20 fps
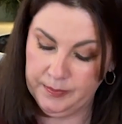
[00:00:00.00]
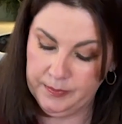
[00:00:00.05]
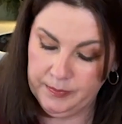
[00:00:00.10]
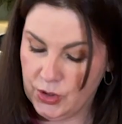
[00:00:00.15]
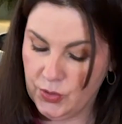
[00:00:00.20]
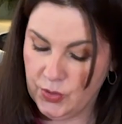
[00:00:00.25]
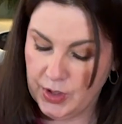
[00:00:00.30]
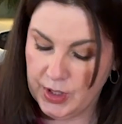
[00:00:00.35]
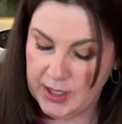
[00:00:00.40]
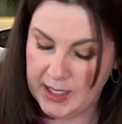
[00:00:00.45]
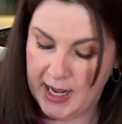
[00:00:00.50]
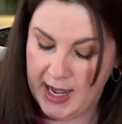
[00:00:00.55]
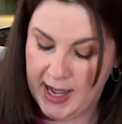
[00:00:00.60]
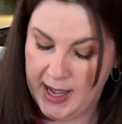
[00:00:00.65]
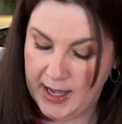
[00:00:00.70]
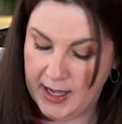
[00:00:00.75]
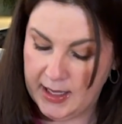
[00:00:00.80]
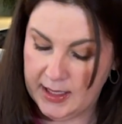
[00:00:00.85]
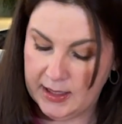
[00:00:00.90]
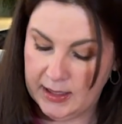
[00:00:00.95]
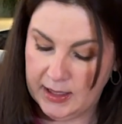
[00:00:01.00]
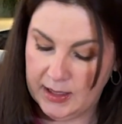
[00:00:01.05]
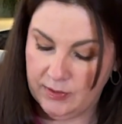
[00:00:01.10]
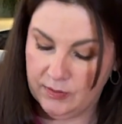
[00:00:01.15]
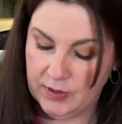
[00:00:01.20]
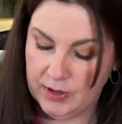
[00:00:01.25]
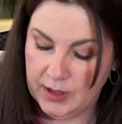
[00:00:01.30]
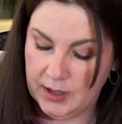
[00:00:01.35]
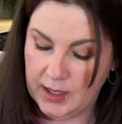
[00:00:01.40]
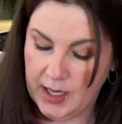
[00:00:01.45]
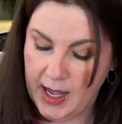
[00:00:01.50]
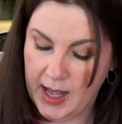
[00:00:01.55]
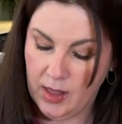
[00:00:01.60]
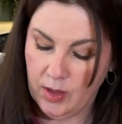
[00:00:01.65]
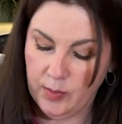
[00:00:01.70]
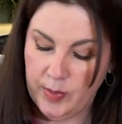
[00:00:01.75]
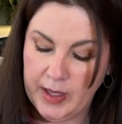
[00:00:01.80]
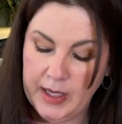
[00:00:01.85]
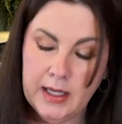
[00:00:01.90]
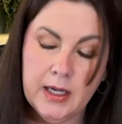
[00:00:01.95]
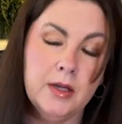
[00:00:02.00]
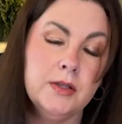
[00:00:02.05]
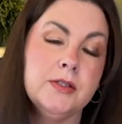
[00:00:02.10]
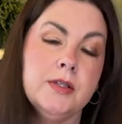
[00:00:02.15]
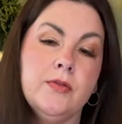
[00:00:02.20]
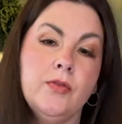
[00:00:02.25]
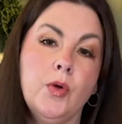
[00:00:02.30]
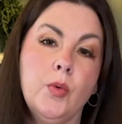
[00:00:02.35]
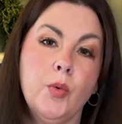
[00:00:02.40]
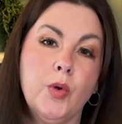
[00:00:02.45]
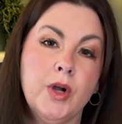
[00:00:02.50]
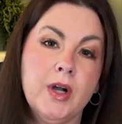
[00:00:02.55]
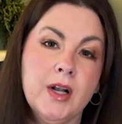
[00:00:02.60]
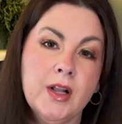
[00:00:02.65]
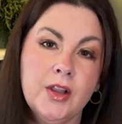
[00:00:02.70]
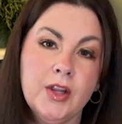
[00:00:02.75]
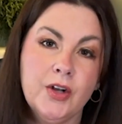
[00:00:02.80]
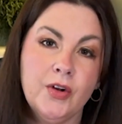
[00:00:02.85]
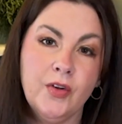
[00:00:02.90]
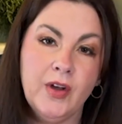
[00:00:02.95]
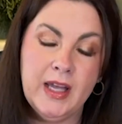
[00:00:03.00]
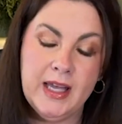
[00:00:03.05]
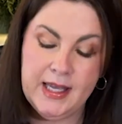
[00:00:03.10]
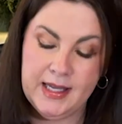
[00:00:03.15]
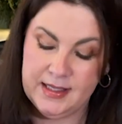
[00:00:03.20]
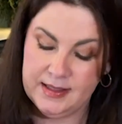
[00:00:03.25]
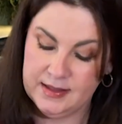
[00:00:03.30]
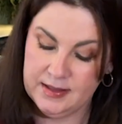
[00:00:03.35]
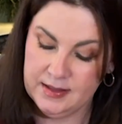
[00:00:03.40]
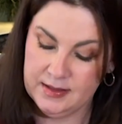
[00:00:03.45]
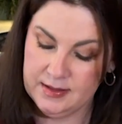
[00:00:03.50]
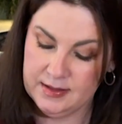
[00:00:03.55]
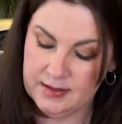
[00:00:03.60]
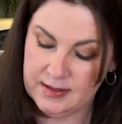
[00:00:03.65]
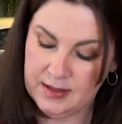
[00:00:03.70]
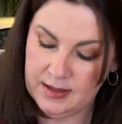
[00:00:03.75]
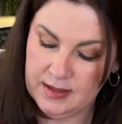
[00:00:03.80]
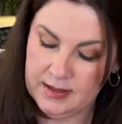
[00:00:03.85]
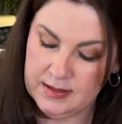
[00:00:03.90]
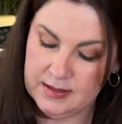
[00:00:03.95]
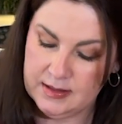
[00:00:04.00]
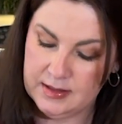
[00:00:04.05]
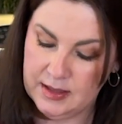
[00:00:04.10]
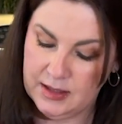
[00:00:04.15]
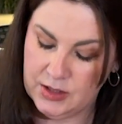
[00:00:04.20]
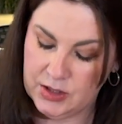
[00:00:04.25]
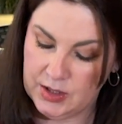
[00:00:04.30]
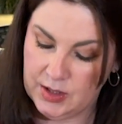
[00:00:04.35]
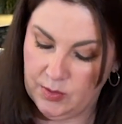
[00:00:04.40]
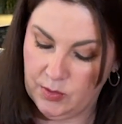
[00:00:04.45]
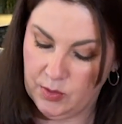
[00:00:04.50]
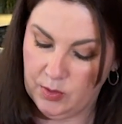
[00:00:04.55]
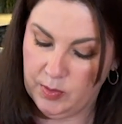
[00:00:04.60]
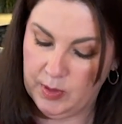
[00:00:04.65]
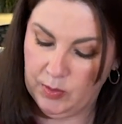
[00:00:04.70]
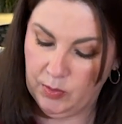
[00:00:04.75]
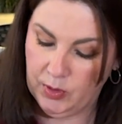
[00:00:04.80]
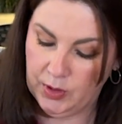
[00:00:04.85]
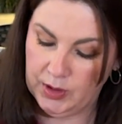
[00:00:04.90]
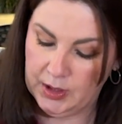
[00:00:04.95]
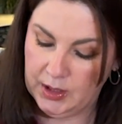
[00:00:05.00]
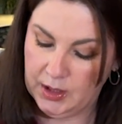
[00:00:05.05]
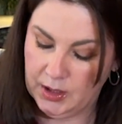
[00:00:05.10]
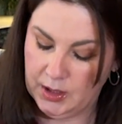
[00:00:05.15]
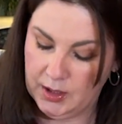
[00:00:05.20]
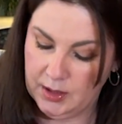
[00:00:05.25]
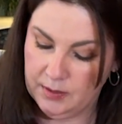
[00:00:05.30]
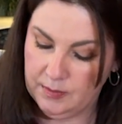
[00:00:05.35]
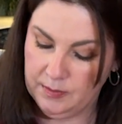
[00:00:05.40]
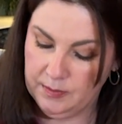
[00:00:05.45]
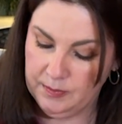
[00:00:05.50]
You could add even jalapenos if you wanted a little heat to this dish, and it would be really good.